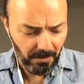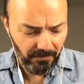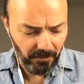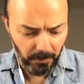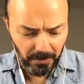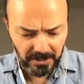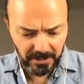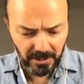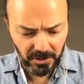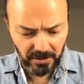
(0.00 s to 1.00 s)
for
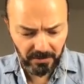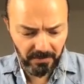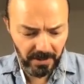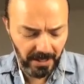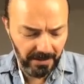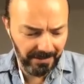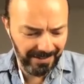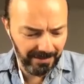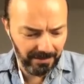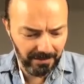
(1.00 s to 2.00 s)
presentation. I
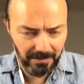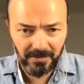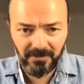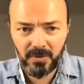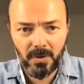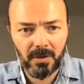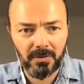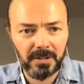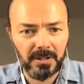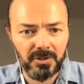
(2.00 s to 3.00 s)
think if you are a
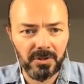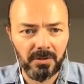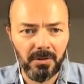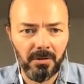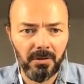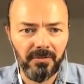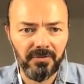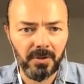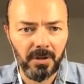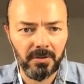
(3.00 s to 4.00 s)
teacher or if
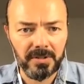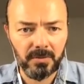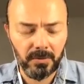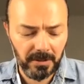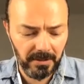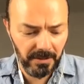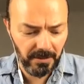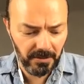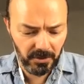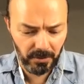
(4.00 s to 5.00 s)
you are a student
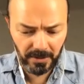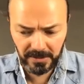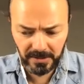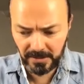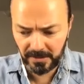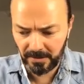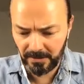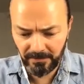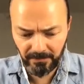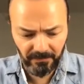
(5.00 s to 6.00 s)
a student, this is
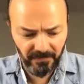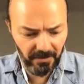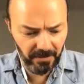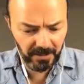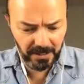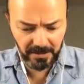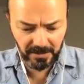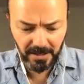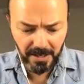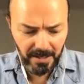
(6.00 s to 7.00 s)
a very nice
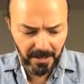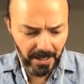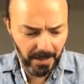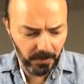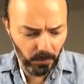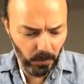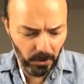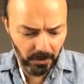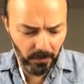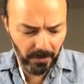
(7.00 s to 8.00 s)
app to
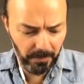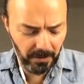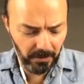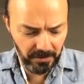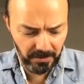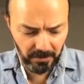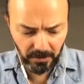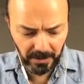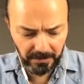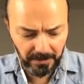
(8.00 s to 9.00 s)
work with because you
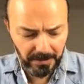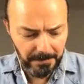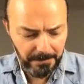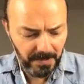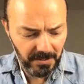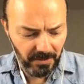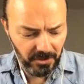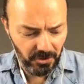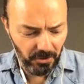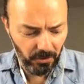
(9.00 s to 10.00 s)
can
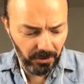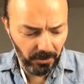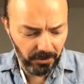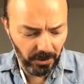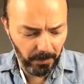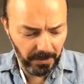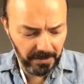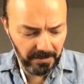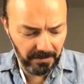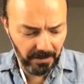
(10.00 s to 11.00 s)
structure all your
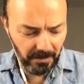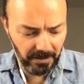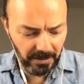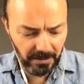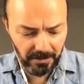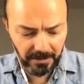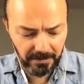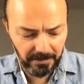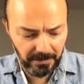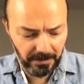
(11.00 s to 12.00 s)
topics down here
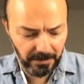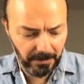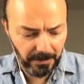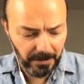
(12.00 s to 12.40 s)
and uh,